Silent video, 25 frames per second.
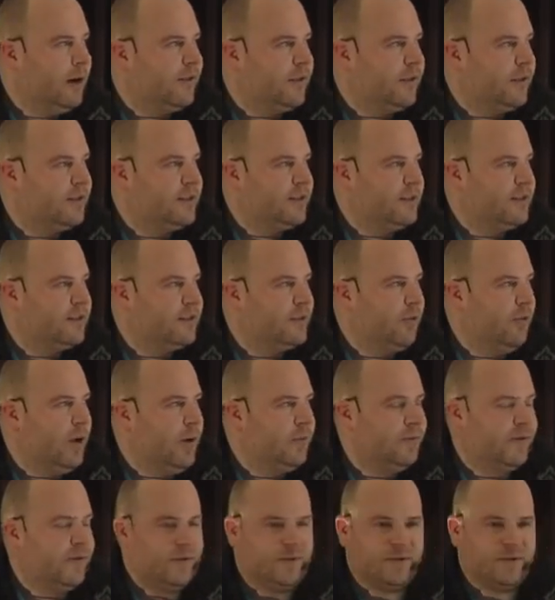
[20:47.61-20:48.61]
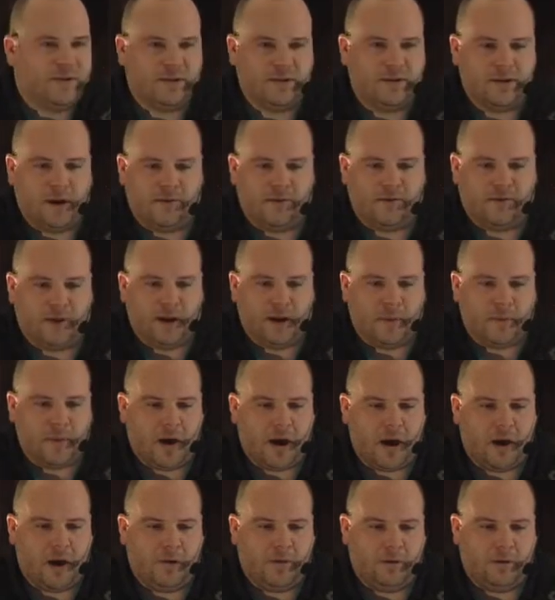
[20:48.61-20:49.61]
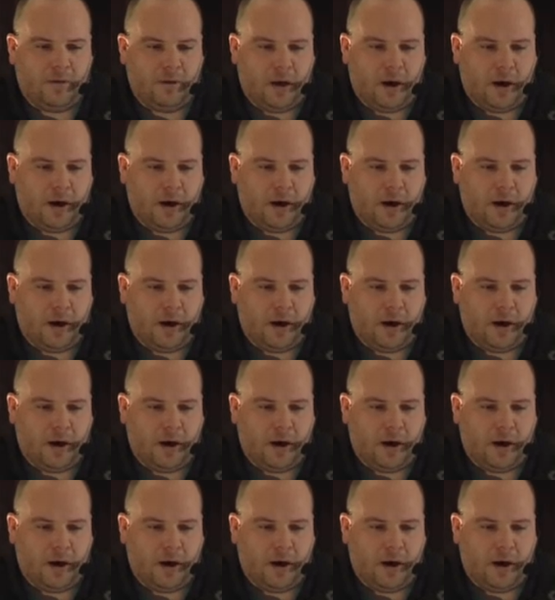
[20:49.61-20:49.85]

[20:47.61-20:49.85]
think since Web 2 stuff came out,